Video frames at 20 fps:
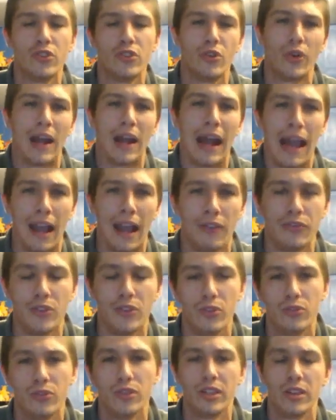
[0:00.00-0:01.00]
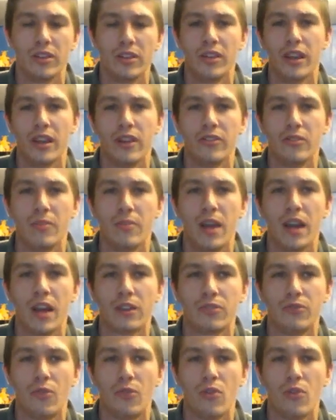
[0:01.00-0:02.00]
You don't have to use the
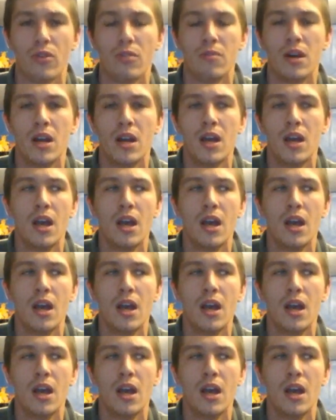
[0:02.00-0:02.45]
Gigantamax form.